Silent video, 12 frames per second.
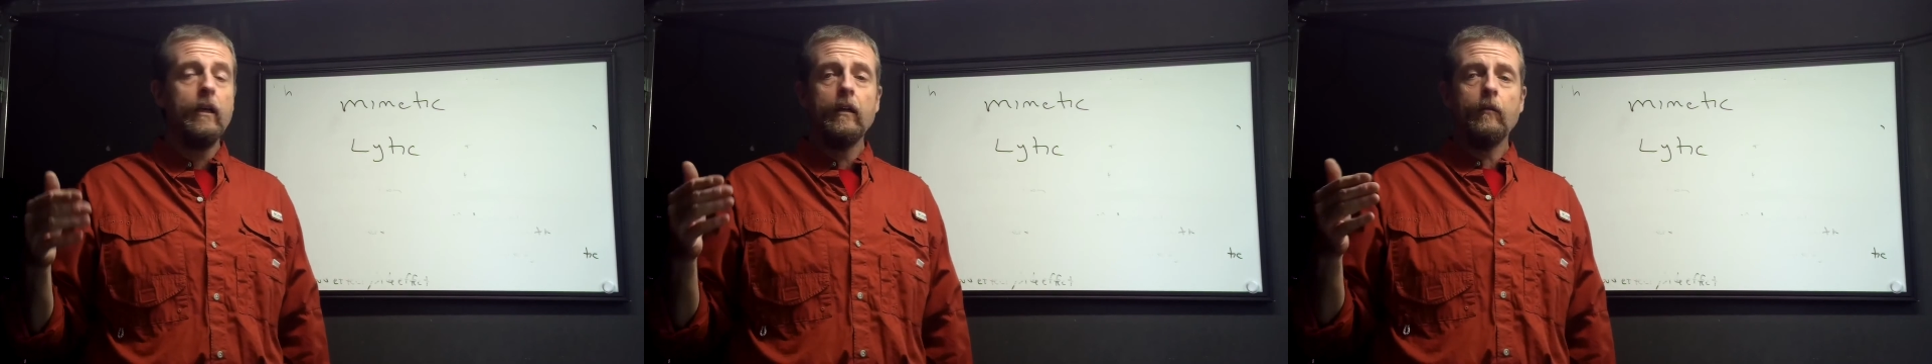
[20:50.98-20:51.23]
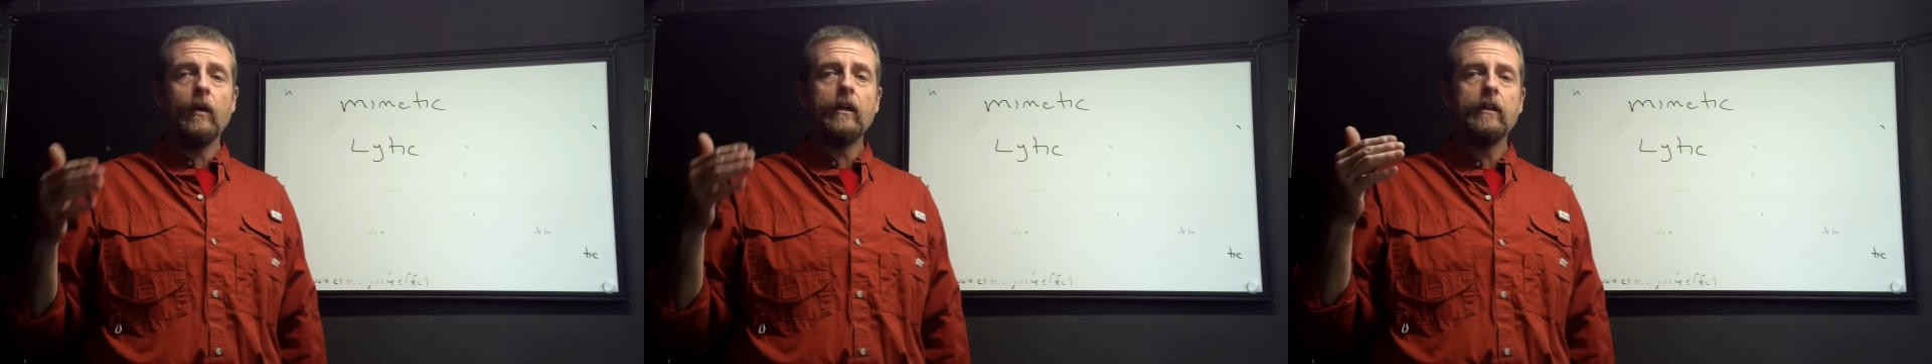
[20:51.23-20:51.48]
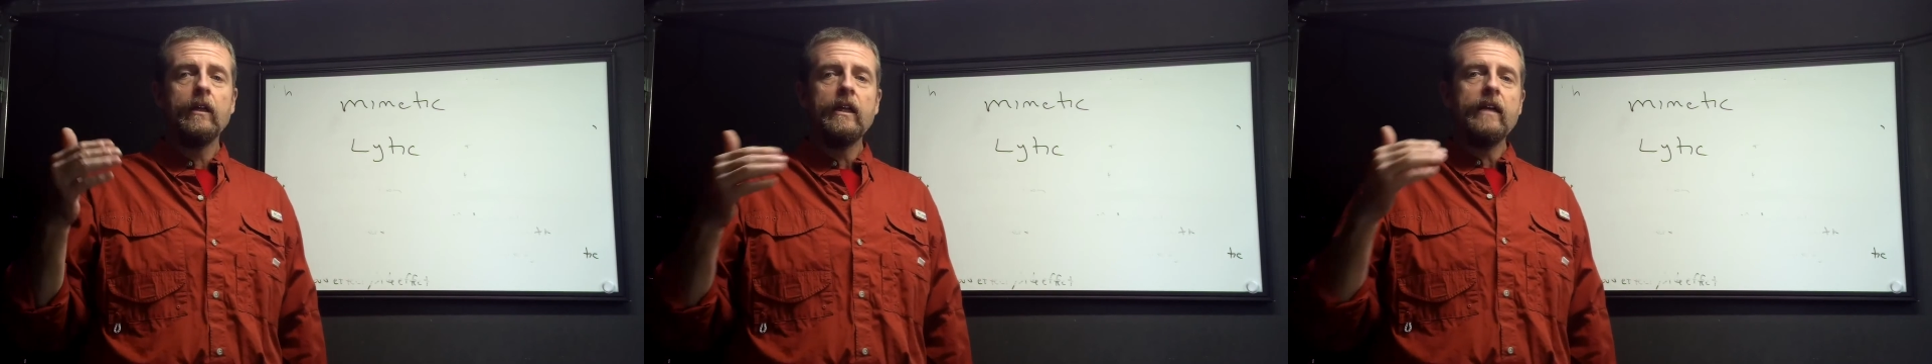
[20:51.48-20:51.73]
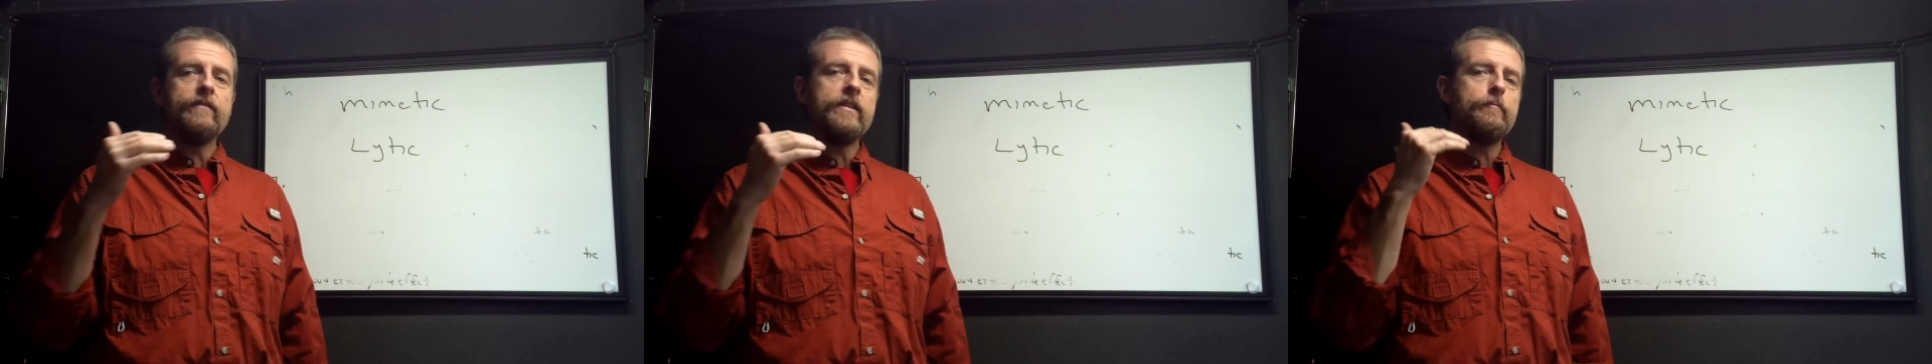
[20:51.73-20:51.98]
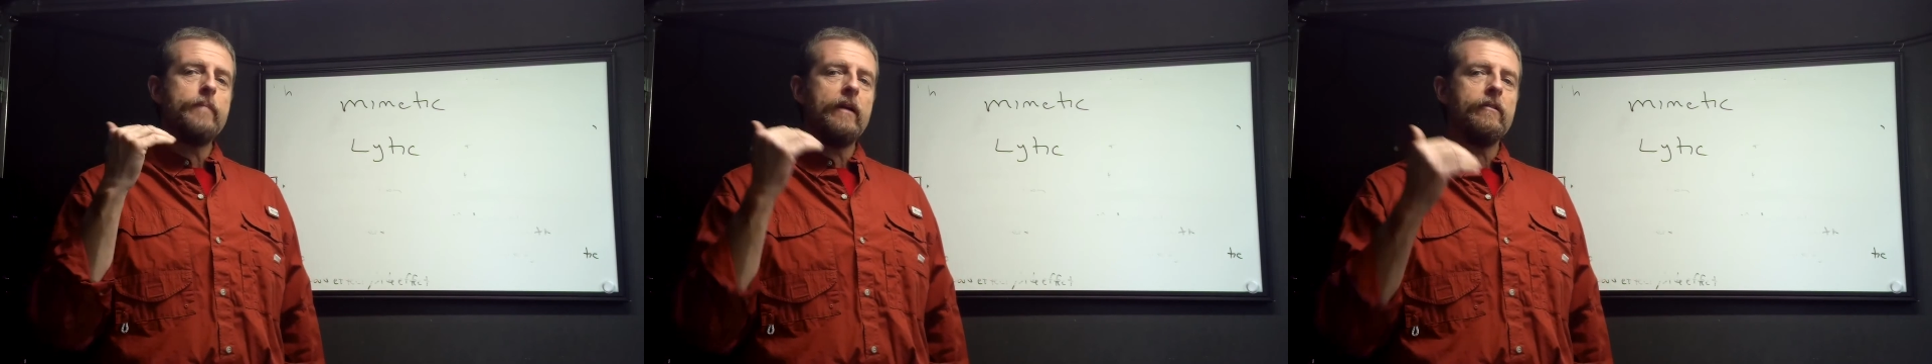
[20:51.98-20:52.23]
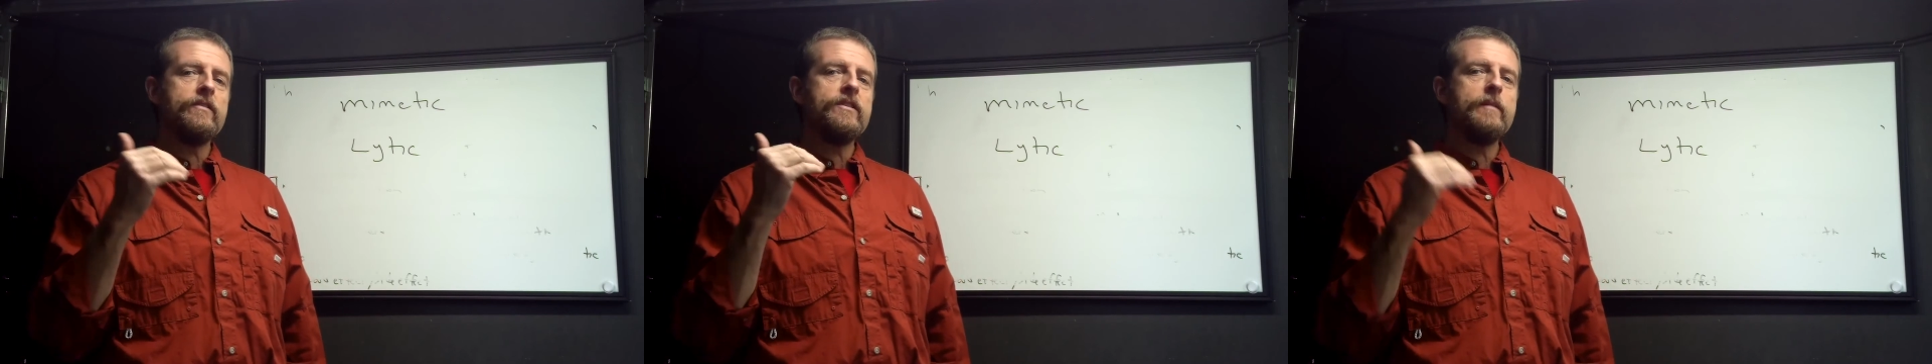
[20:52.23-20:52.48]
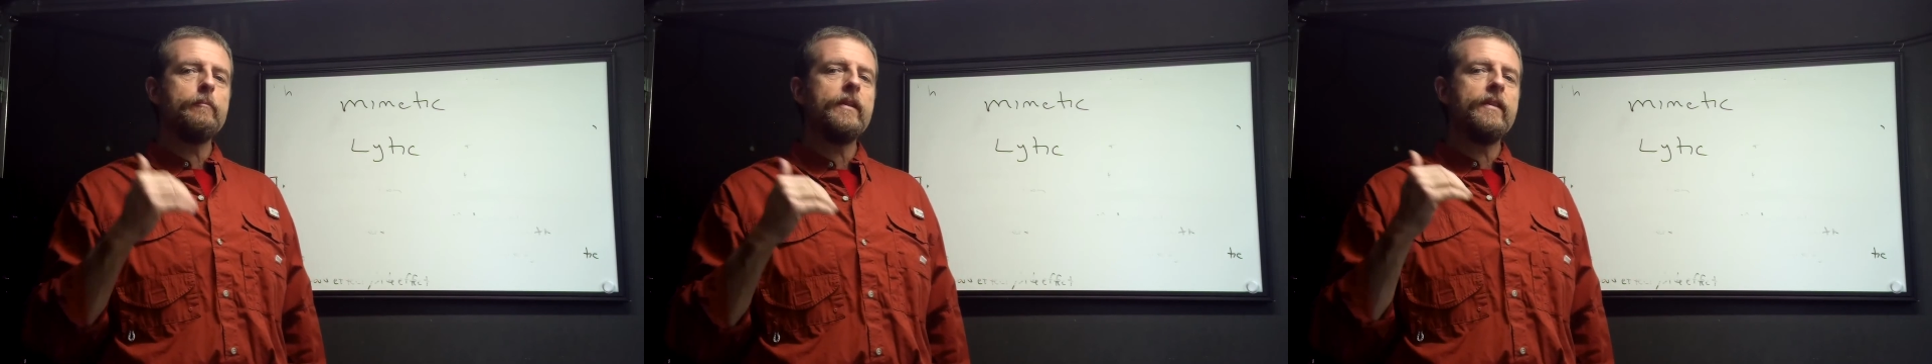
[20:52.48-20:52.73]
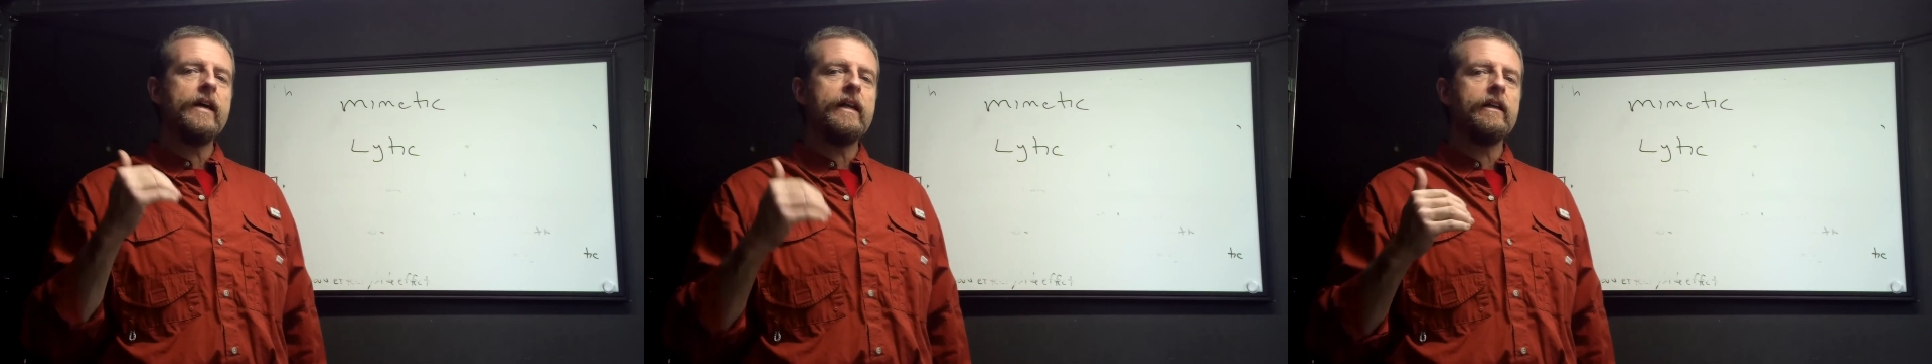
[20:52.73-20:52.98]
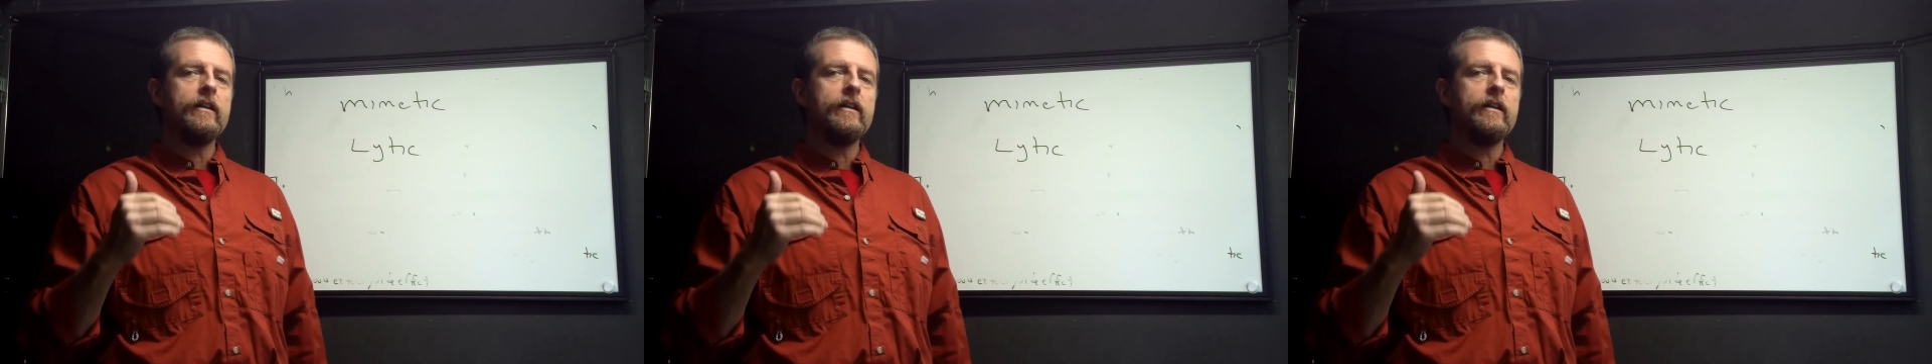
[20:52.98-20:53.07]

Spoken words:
Well, if the parasympathetic